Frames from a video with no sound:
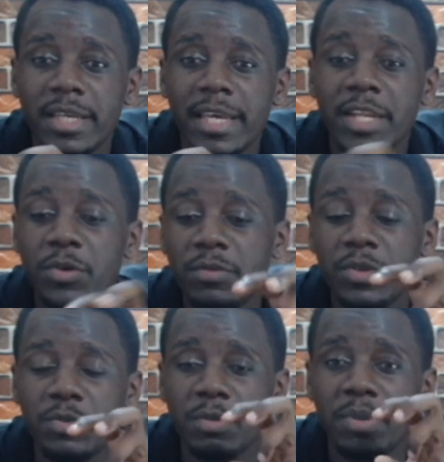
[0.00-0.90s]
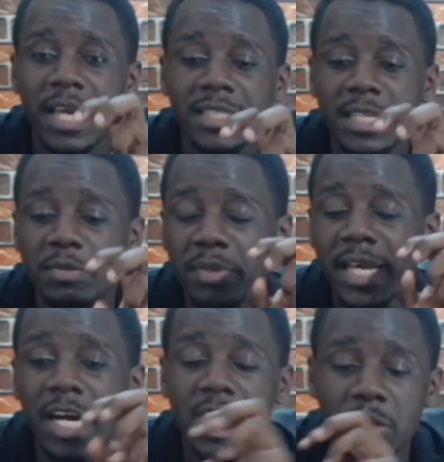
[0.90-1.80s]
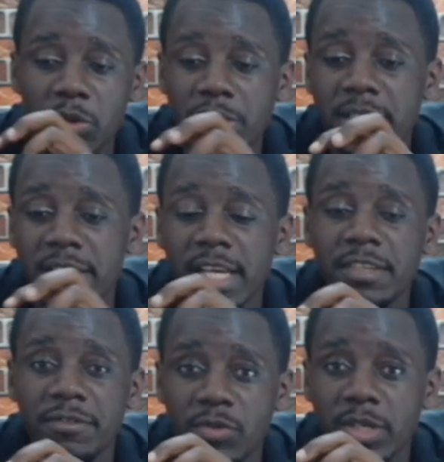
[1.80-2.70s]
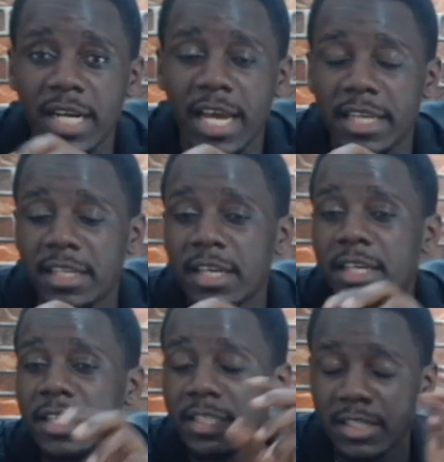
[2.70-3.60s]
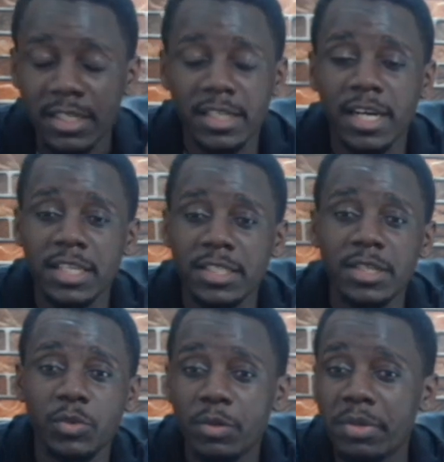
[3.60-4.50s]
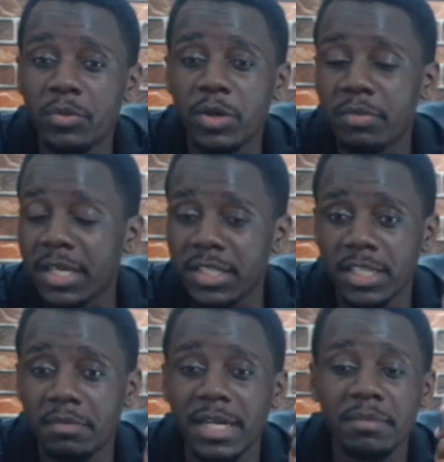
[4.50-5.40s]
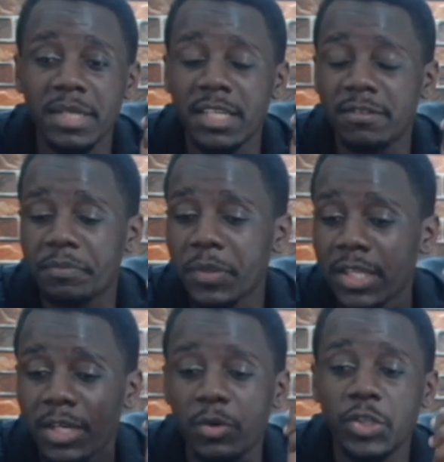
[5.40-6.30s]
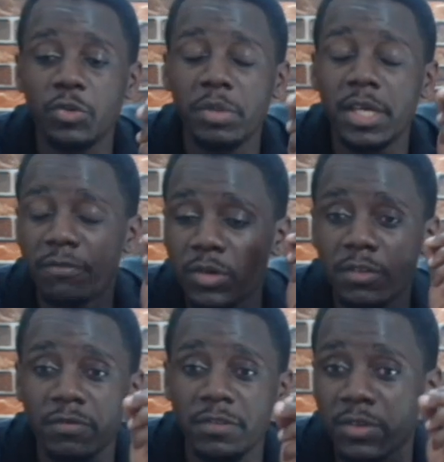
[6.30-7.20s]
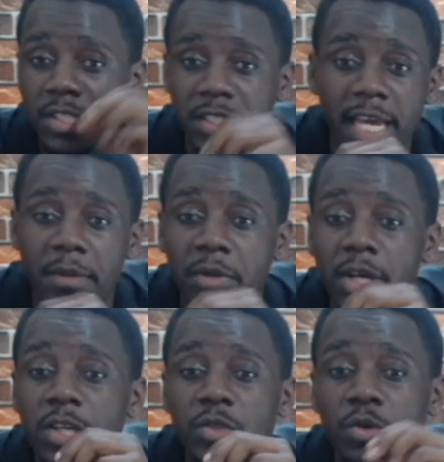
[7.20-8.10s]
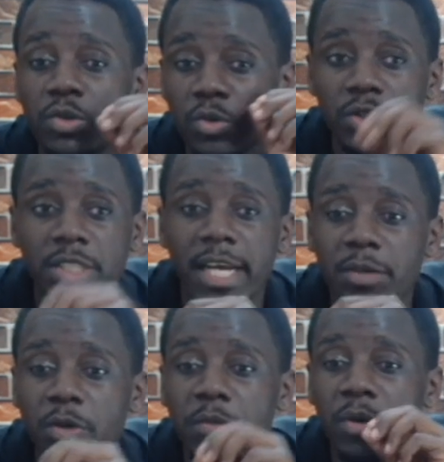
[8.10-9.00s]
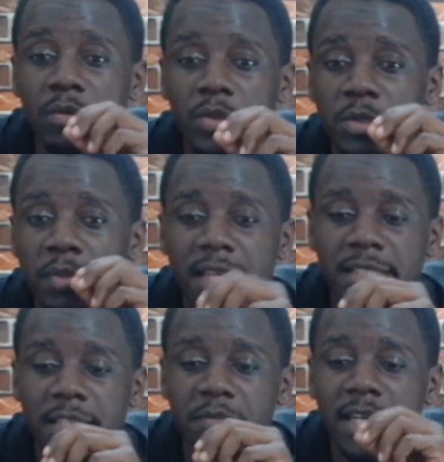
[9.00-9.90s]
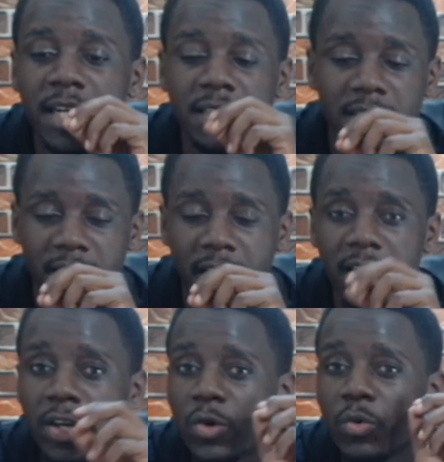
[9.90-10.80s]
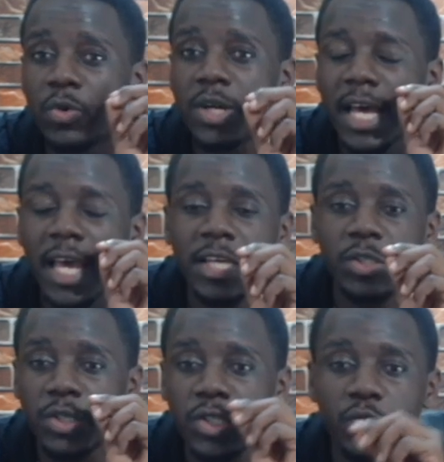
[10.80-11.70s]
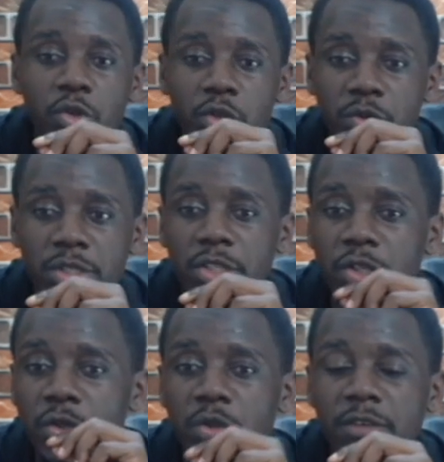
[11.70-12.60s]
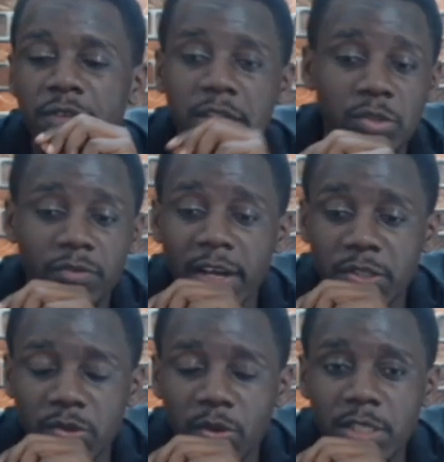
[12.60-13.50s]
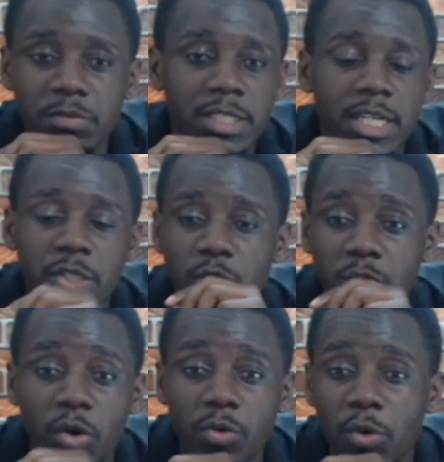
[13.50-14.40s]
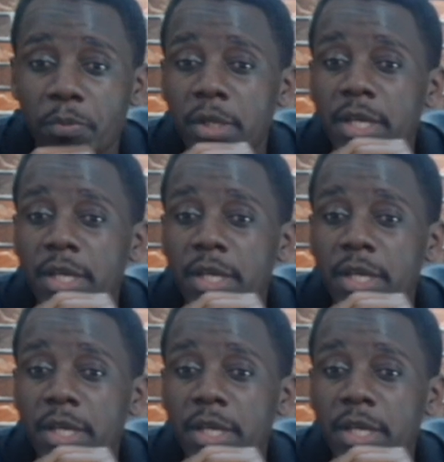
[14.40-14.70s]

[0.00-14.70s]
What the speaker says: any of the 3 players that play across that front line will be injured, but I believe they are going to be fully fit for this game. So Trossard will be one of those players that Mikel Arteta would like to introduce to the fans of Arsenal, especially tomorrow,